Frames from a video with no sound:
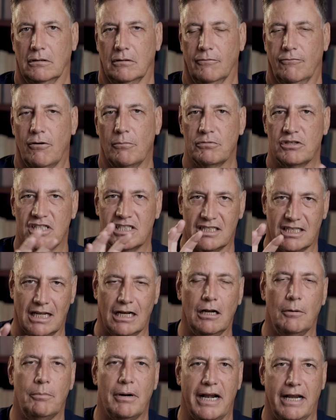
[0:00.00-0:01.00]
from
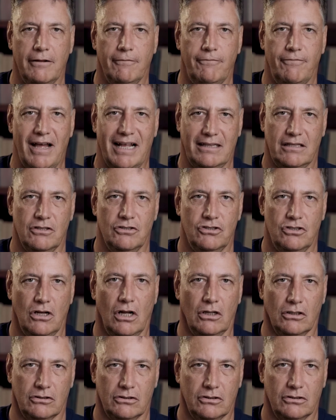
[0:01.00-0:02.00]
celebrating fat and
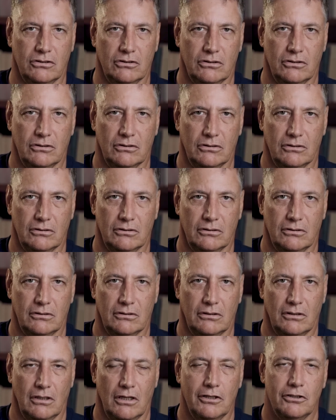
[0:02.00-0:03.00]
salt
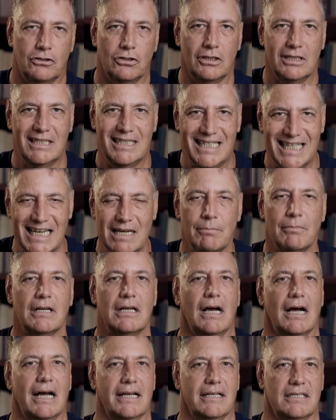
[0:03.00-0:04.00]
to
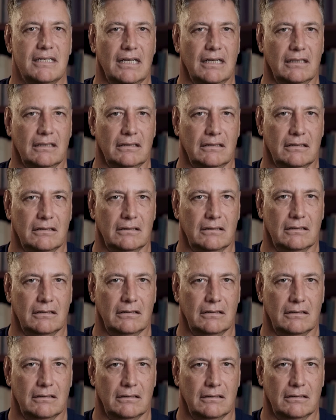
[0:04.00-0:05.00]
demonizing
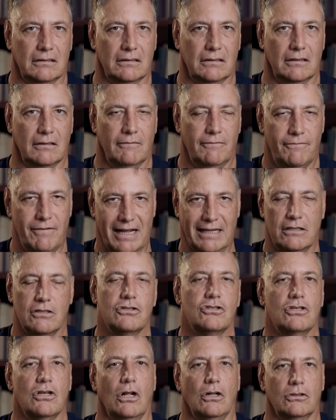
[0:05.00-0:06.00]
fat and
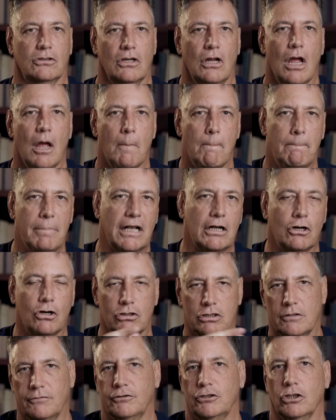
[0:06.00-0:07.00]
salt
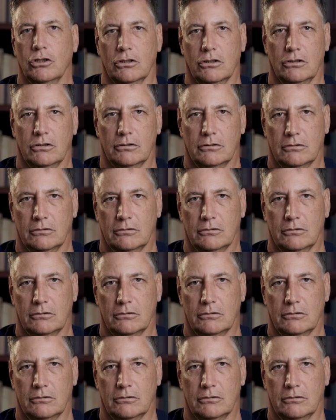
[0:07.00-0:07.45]
because of sugar.